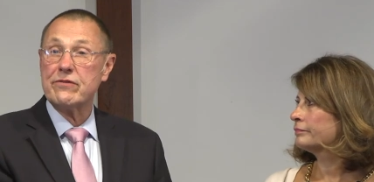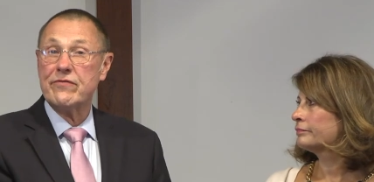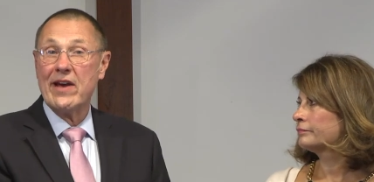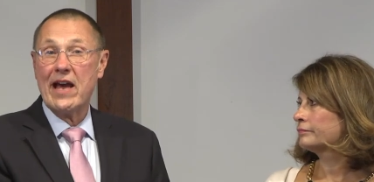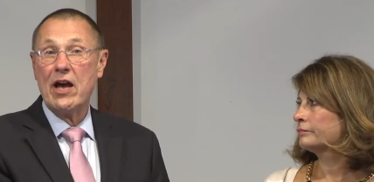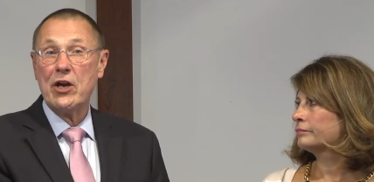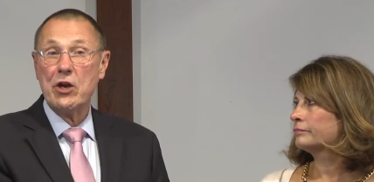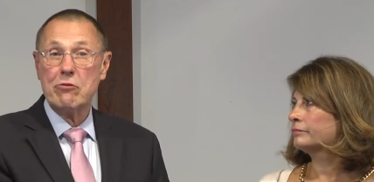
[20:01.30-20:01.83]

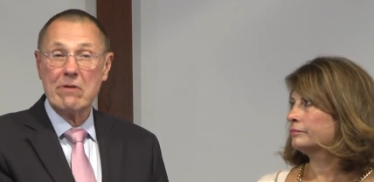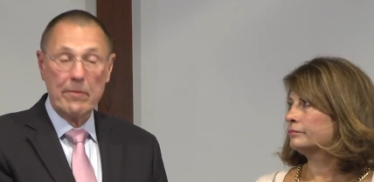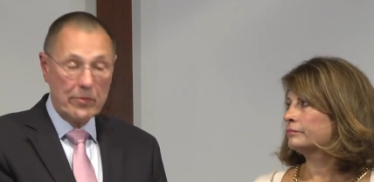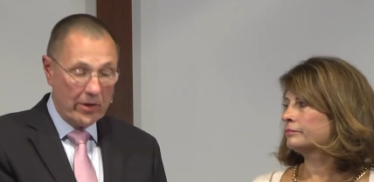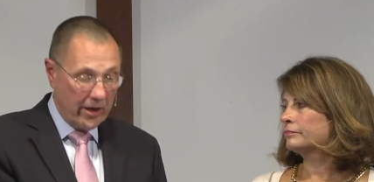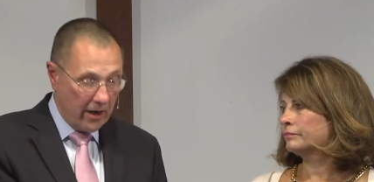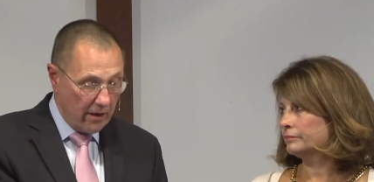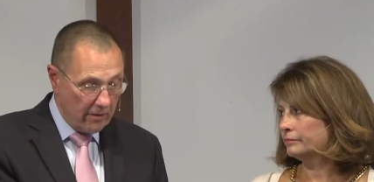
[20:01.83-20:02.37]
Speaker 1: value up
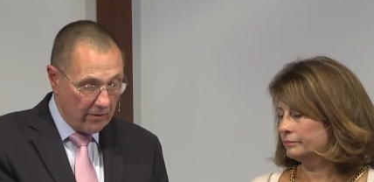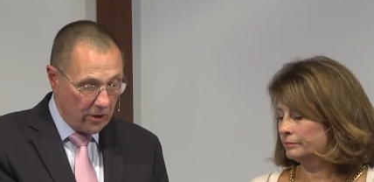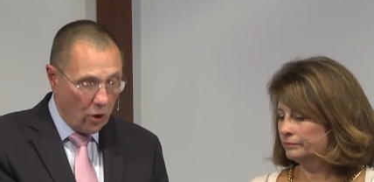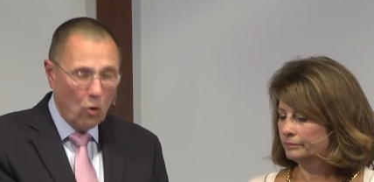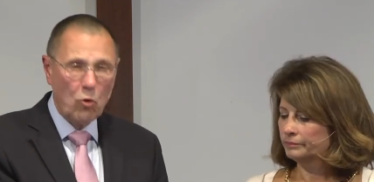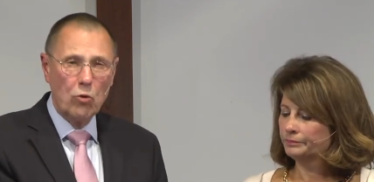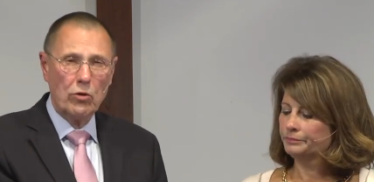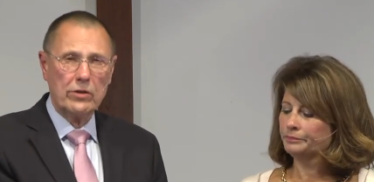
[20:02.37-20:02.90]
there.
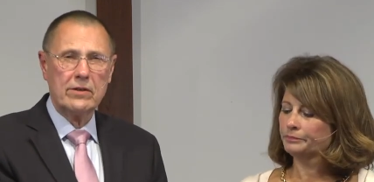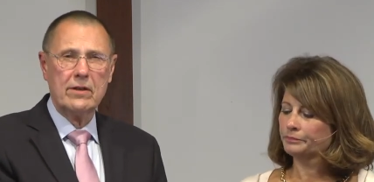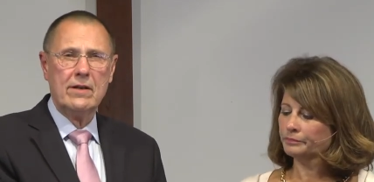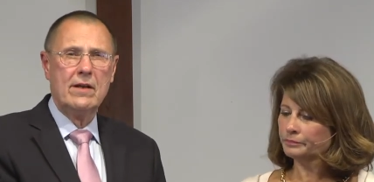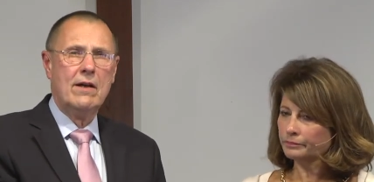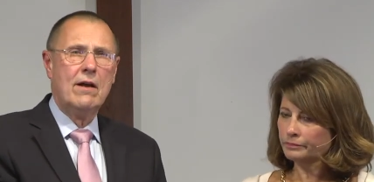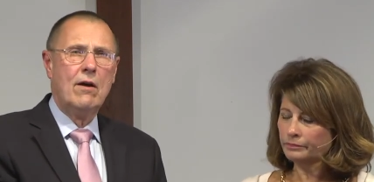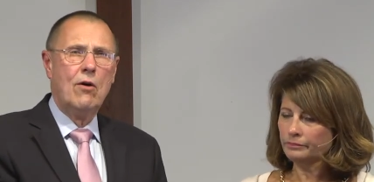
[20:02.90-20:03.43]
Gold.
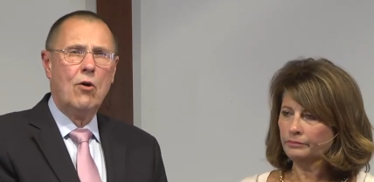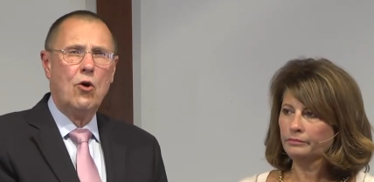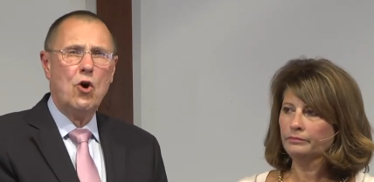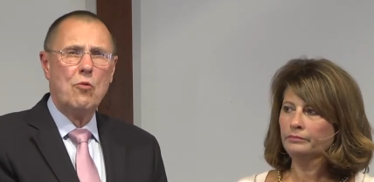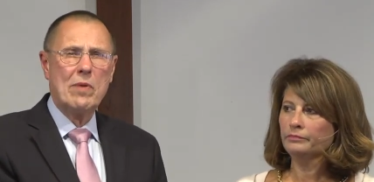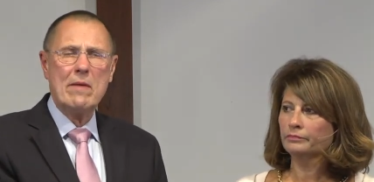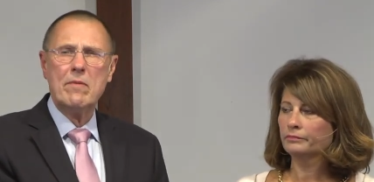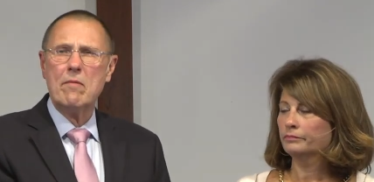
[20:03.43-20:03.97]
Oh,
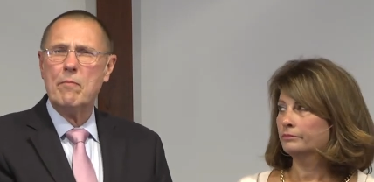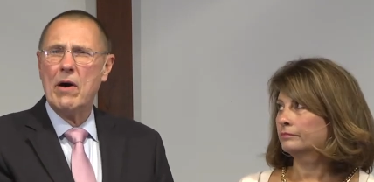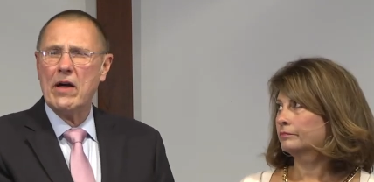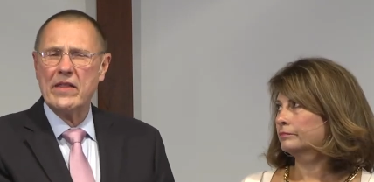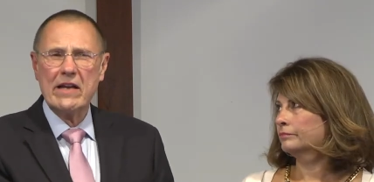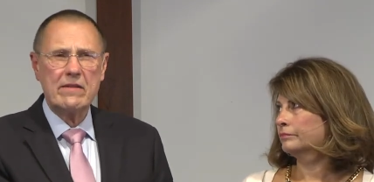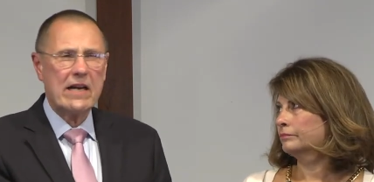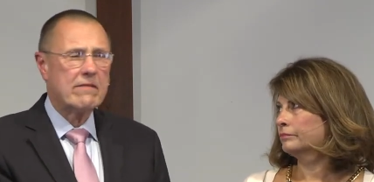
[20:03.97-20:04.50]
people bought,
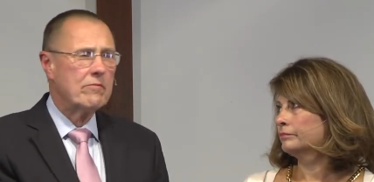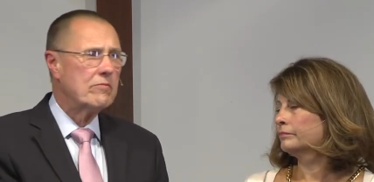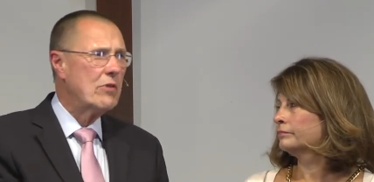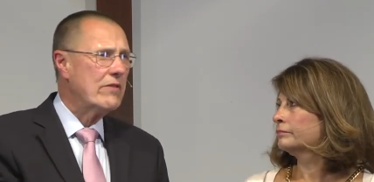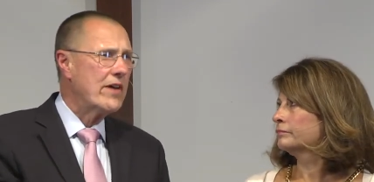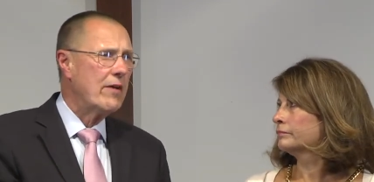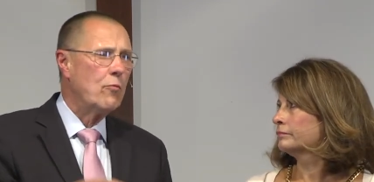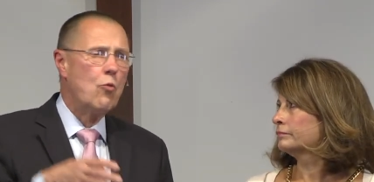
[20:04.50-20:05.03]
they, they,
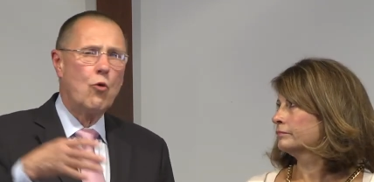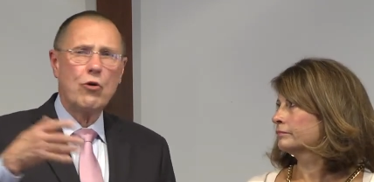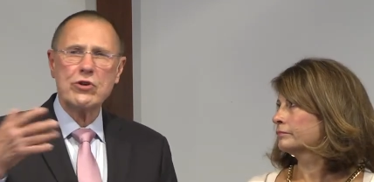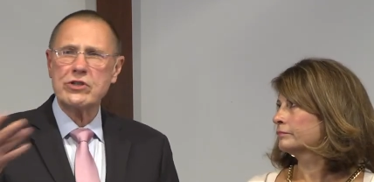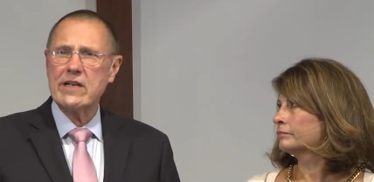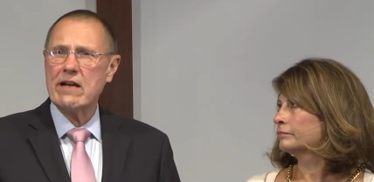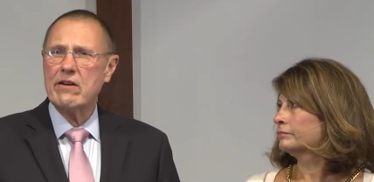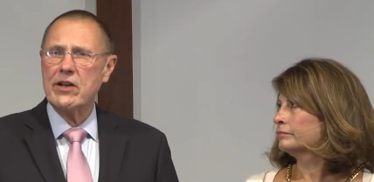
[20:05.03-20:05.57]
we've had wars
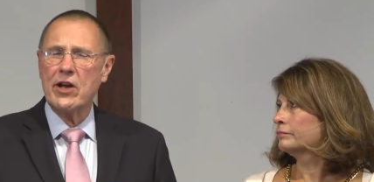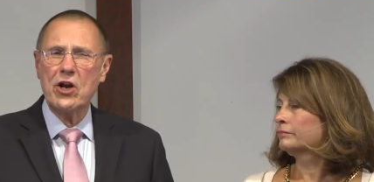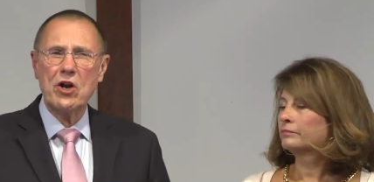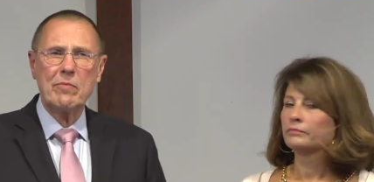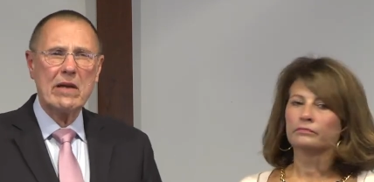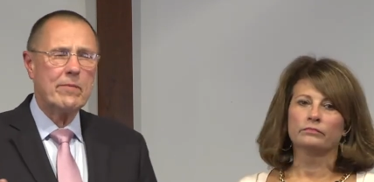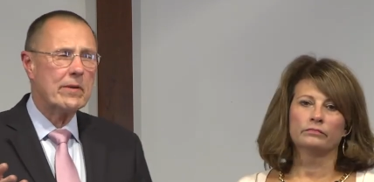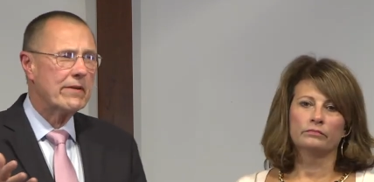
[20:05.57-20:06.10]
down here.
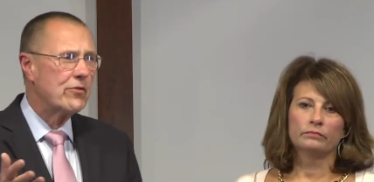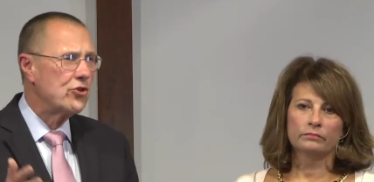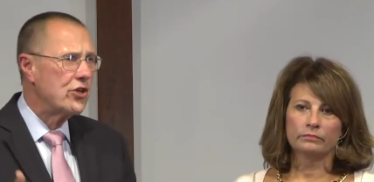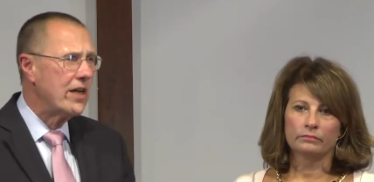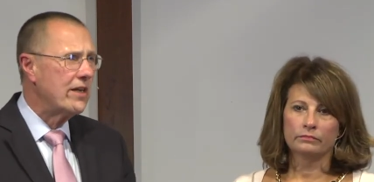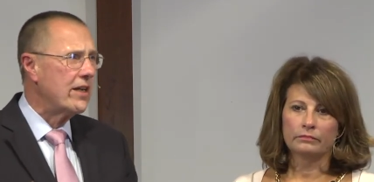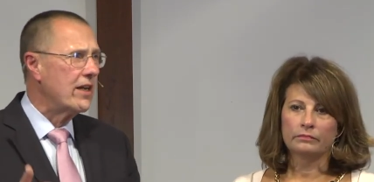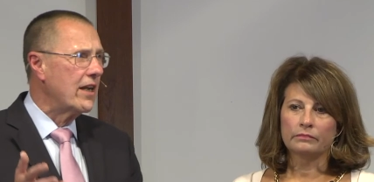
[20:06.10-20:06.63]
People have
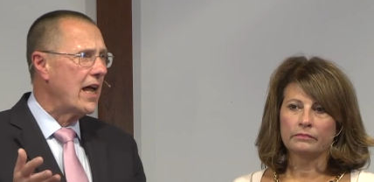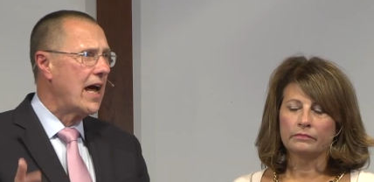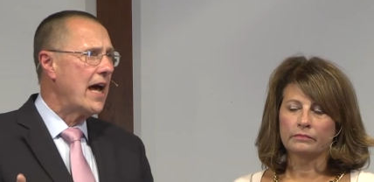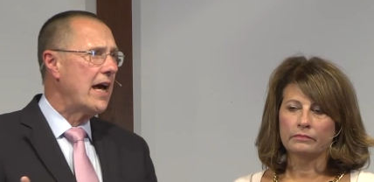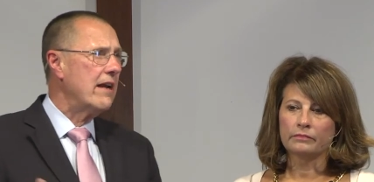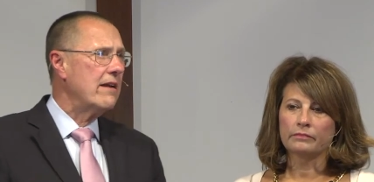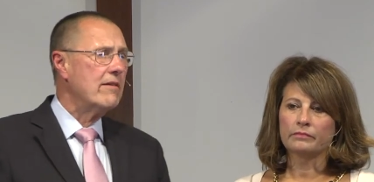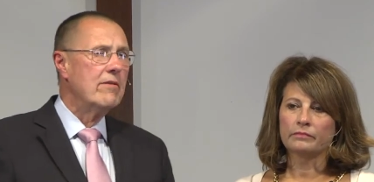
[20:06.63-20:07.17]
cheated,
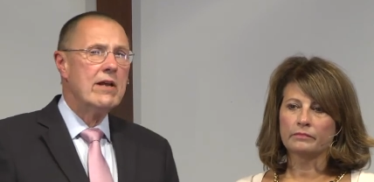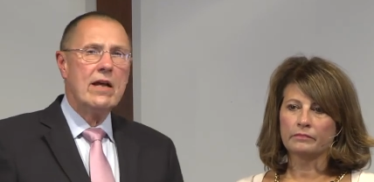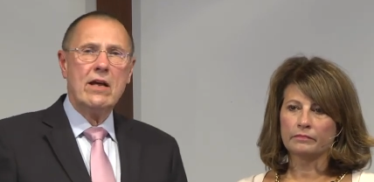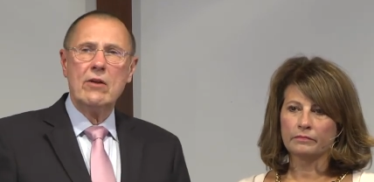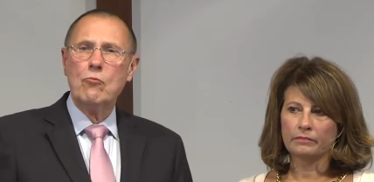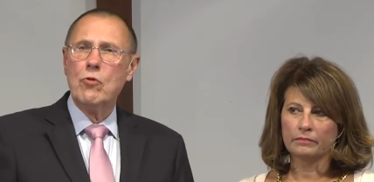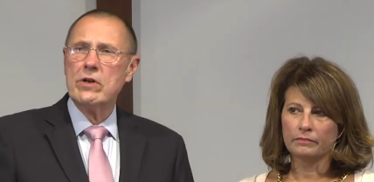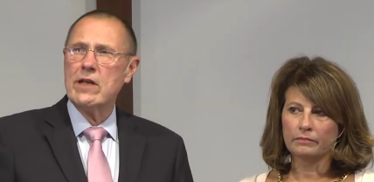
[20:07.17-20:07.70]
lied, and
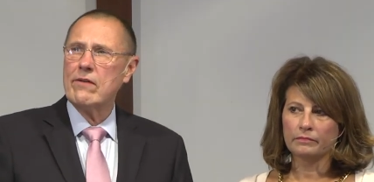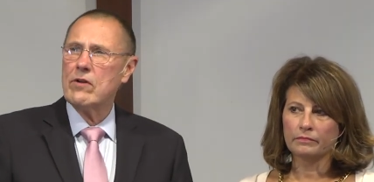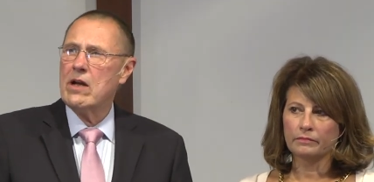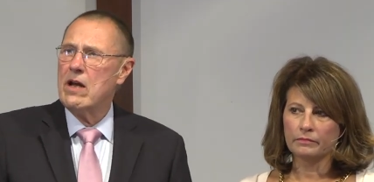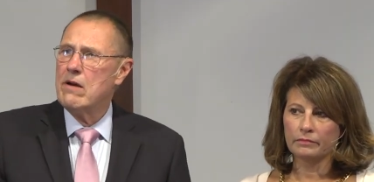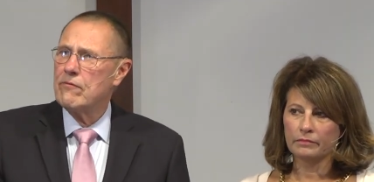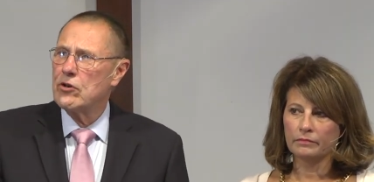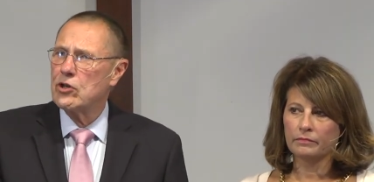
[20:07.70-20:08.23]
whatever
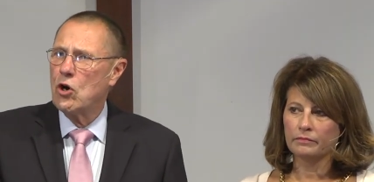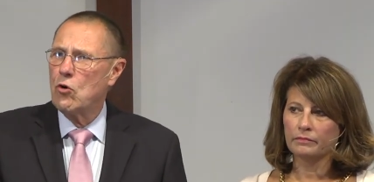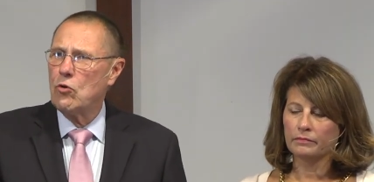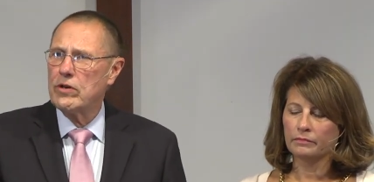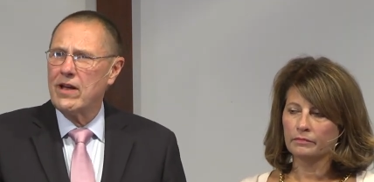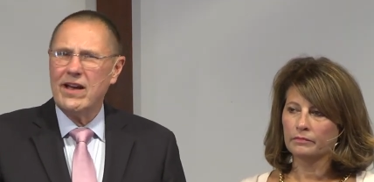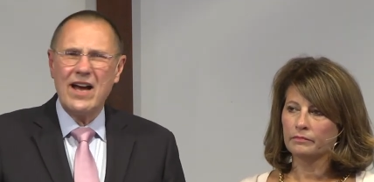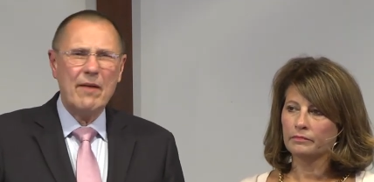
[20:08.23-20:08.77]
for
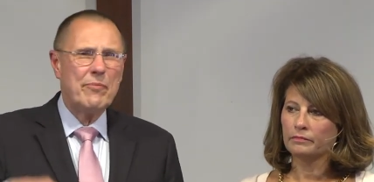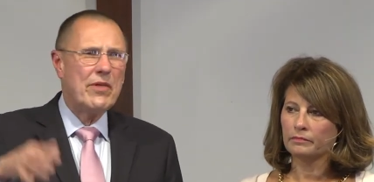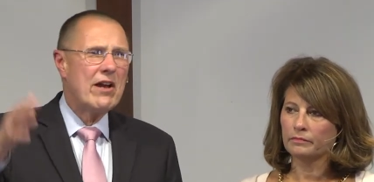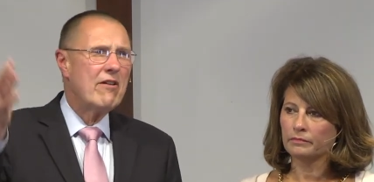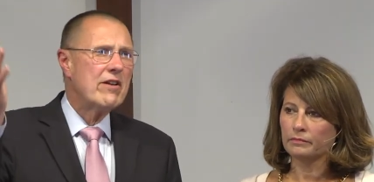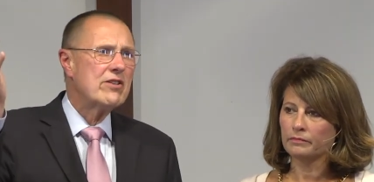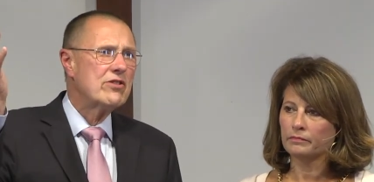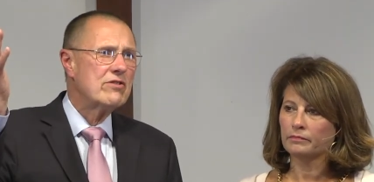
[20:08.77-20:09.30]
gold. Up
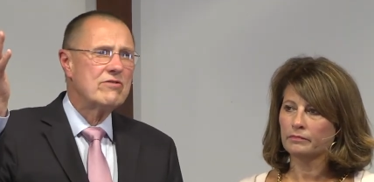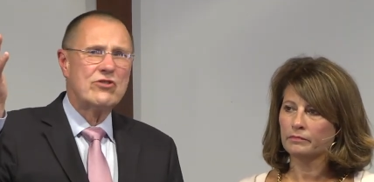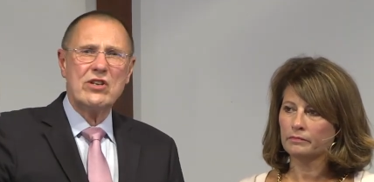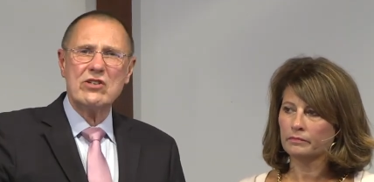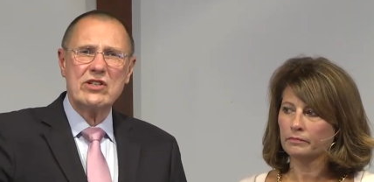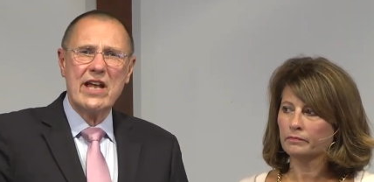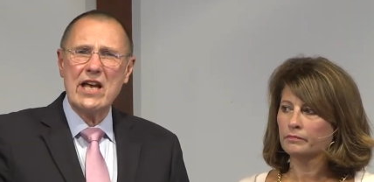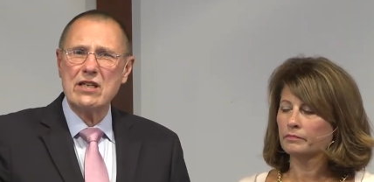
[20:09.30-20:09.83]
there, it's
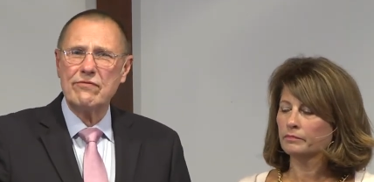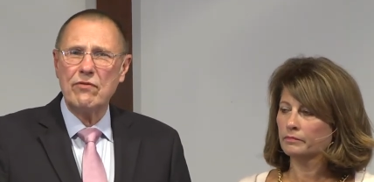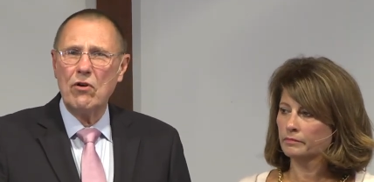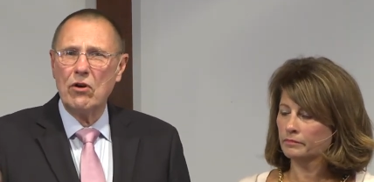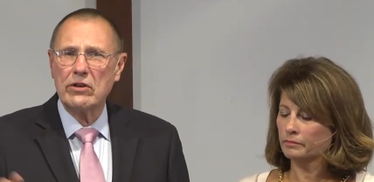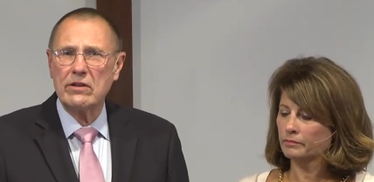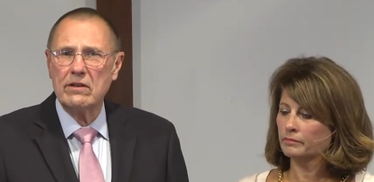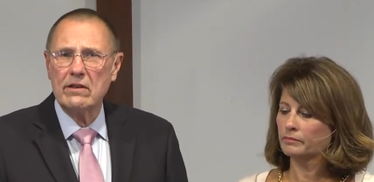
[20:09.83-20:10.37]
just
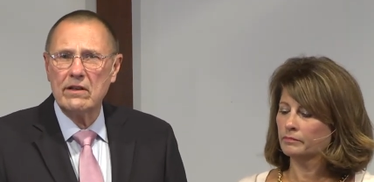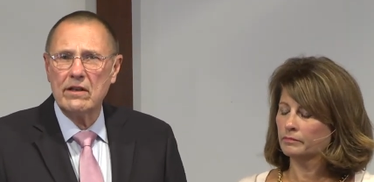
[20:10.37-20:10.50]
asphalt.